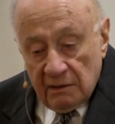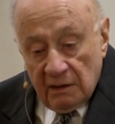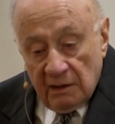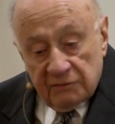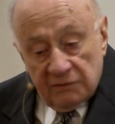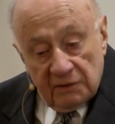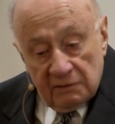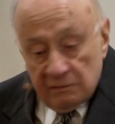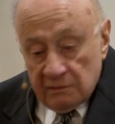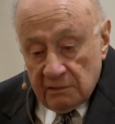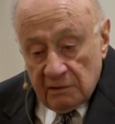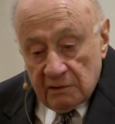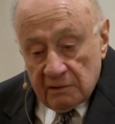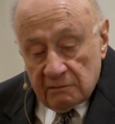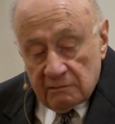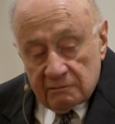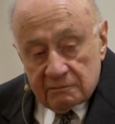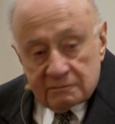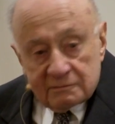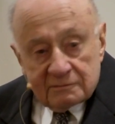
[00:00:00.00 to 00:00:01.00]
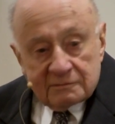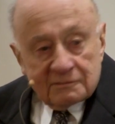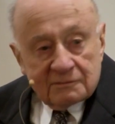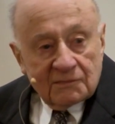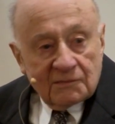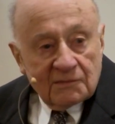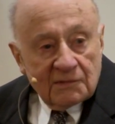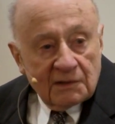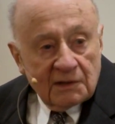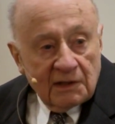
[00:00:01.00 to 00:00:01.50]
I said, good.
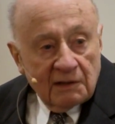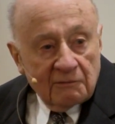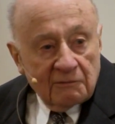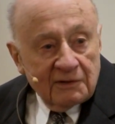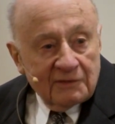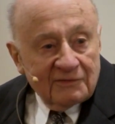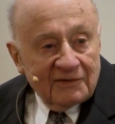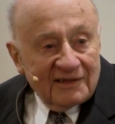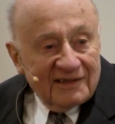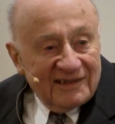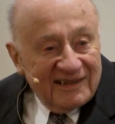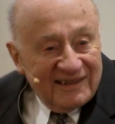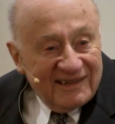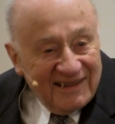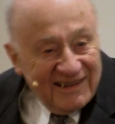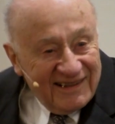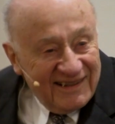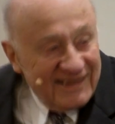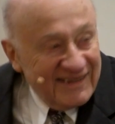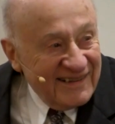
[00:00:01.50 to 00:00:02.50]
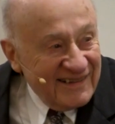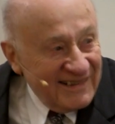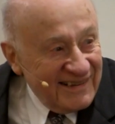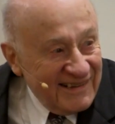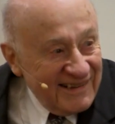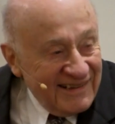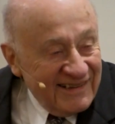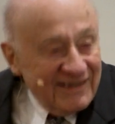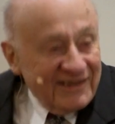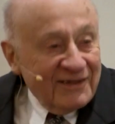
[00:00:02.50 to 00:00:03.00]
Get rid of
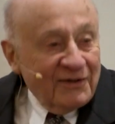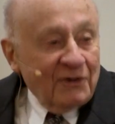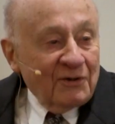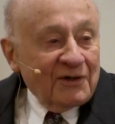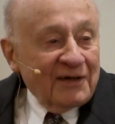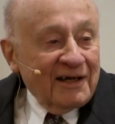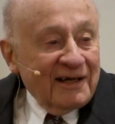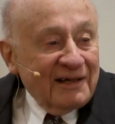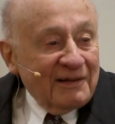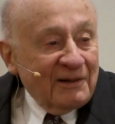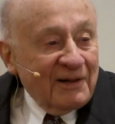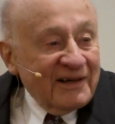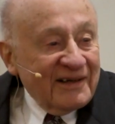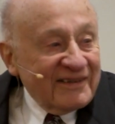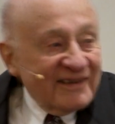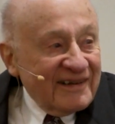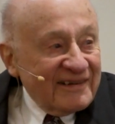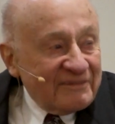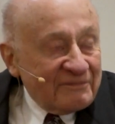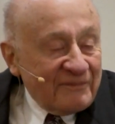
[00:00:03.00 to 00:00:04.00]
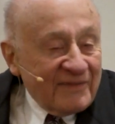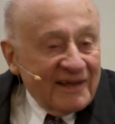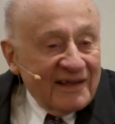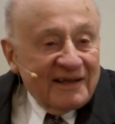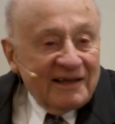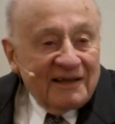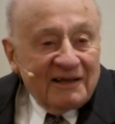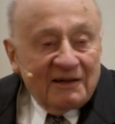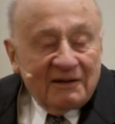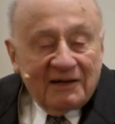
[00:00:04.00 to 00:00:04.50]
it. Go to Hiawatha.
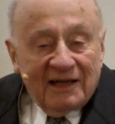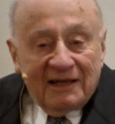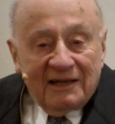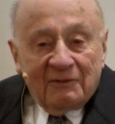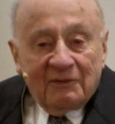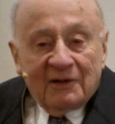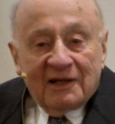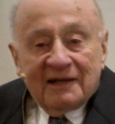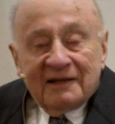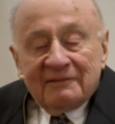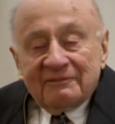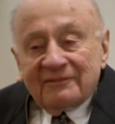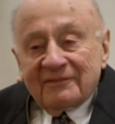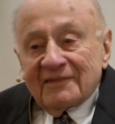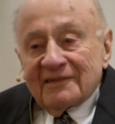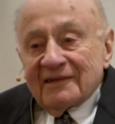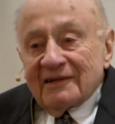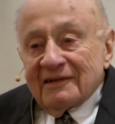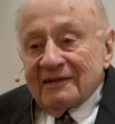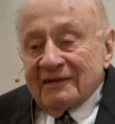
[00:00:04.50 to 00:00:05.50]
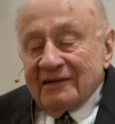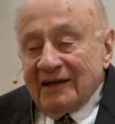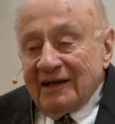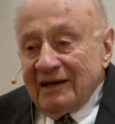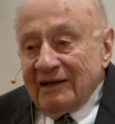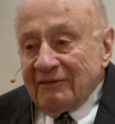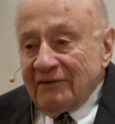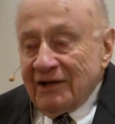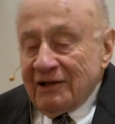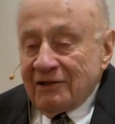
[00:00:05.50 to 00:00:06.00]
Anyway,
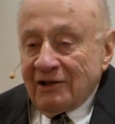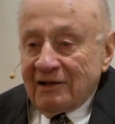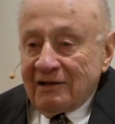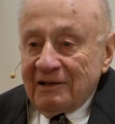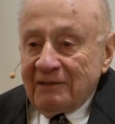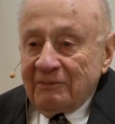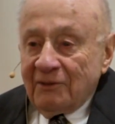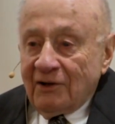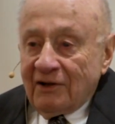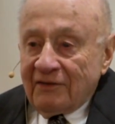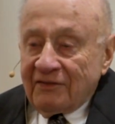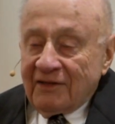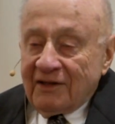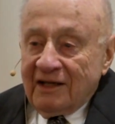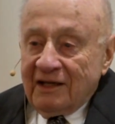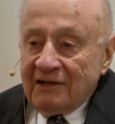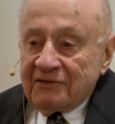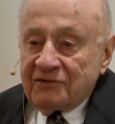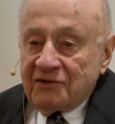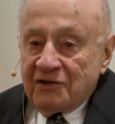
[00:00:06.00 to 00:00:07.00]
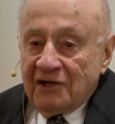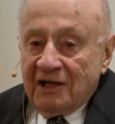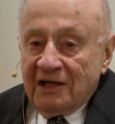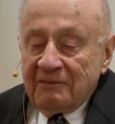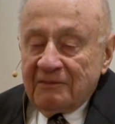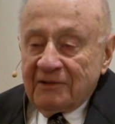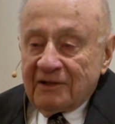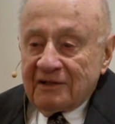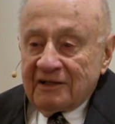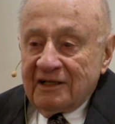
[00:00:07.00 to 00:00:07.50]
they eventually bought the
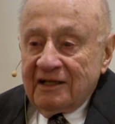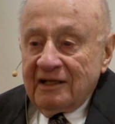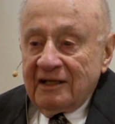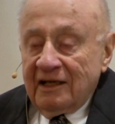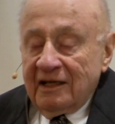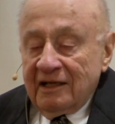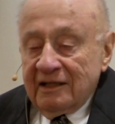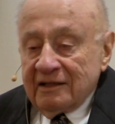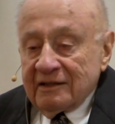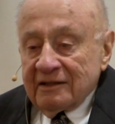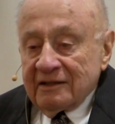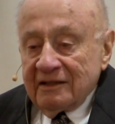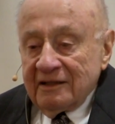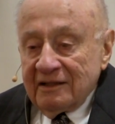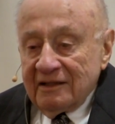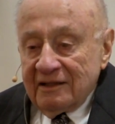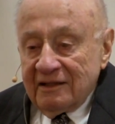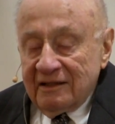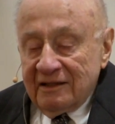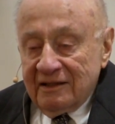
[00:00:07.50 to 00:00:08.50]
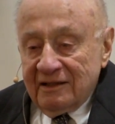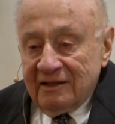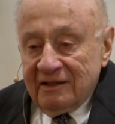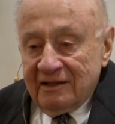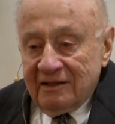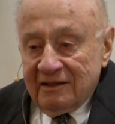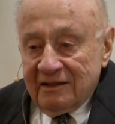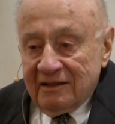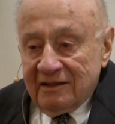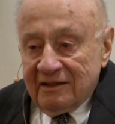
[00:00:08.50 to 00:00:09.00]
SG building and
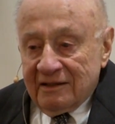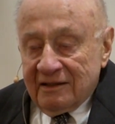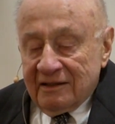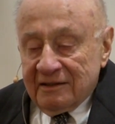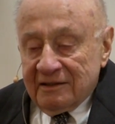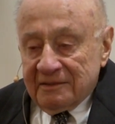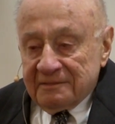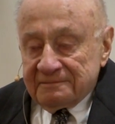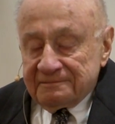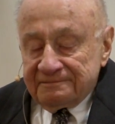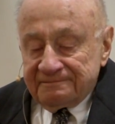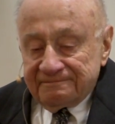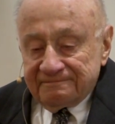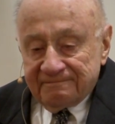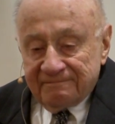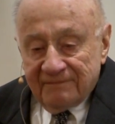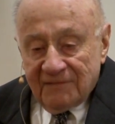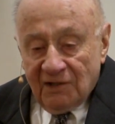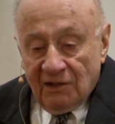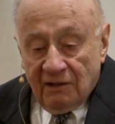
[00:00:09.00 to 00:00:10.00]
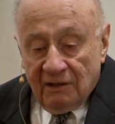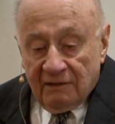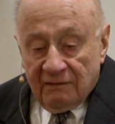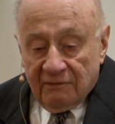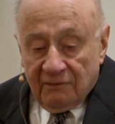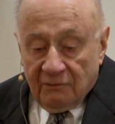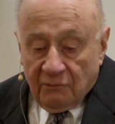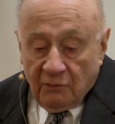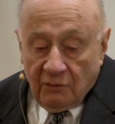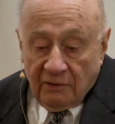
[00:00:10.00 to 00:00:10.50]
um,
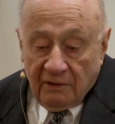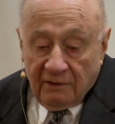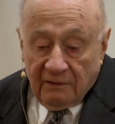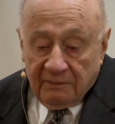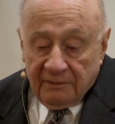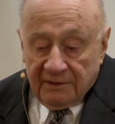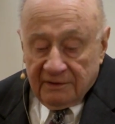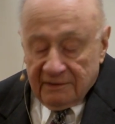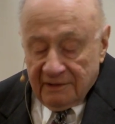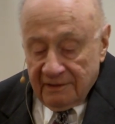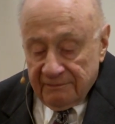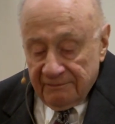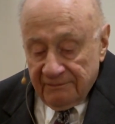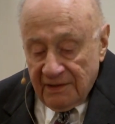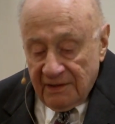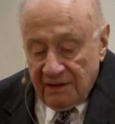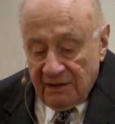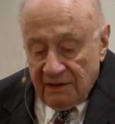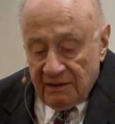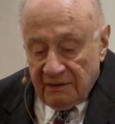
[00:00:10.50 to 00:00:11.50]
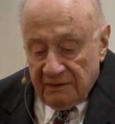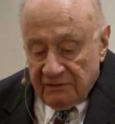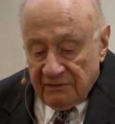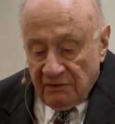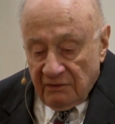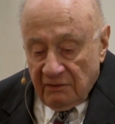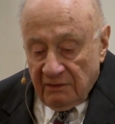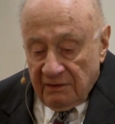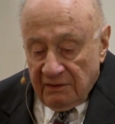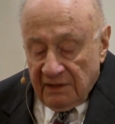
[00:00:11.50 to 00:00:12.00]
our, the Warriner building.
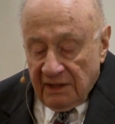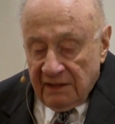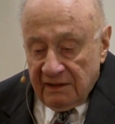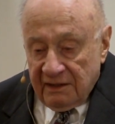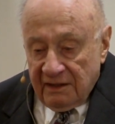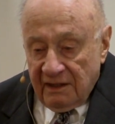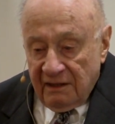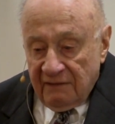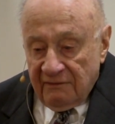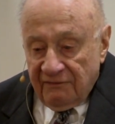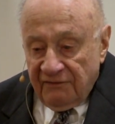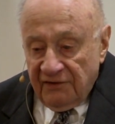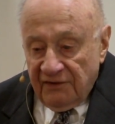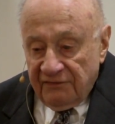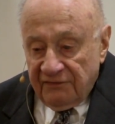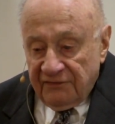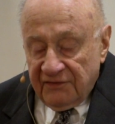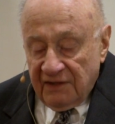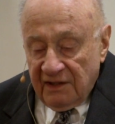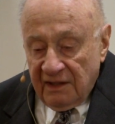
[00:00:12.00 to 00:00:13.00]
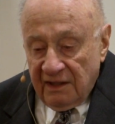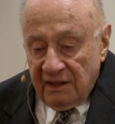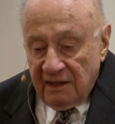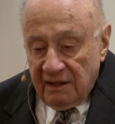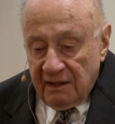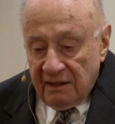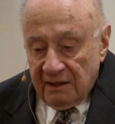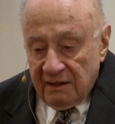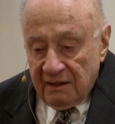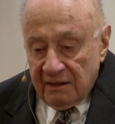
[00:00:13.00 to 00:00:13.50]
So in
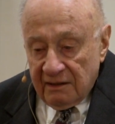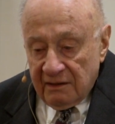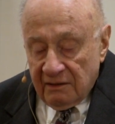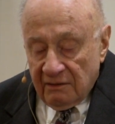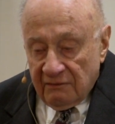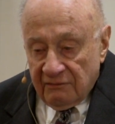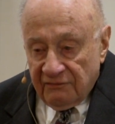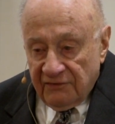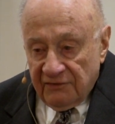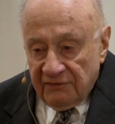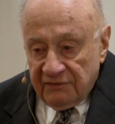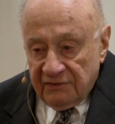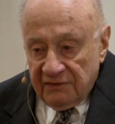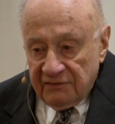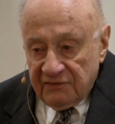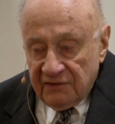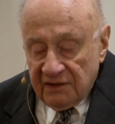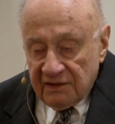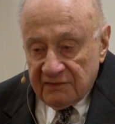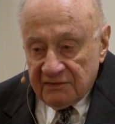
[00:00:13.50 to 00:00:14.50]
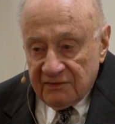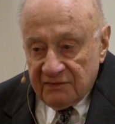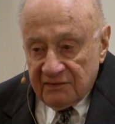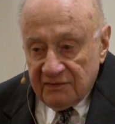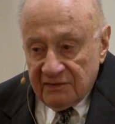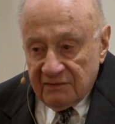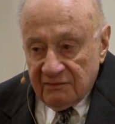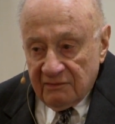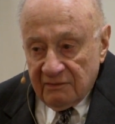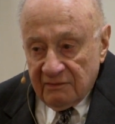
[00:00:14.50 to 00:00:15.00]
1950, no,
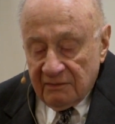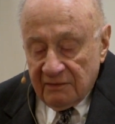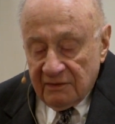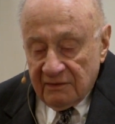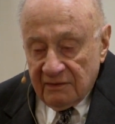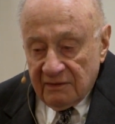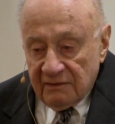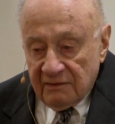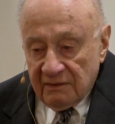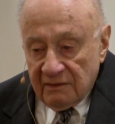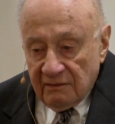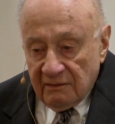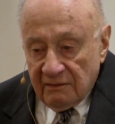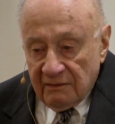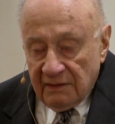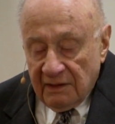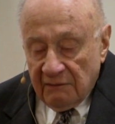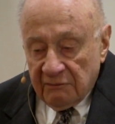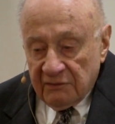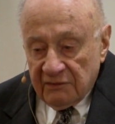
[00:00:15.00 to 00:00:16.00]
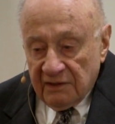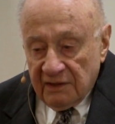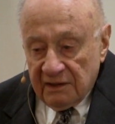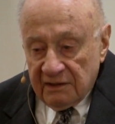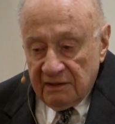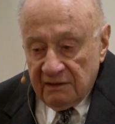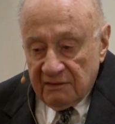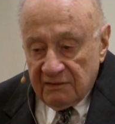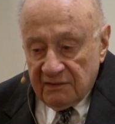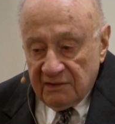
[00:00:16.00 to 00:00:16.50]
56, no, that was
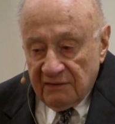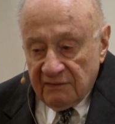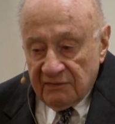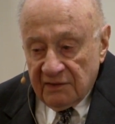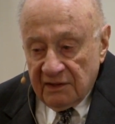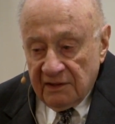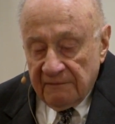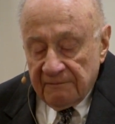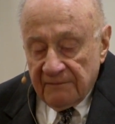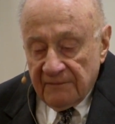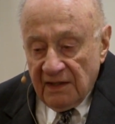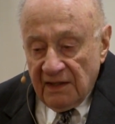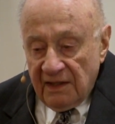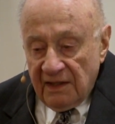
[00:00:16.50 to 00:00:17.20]
1970.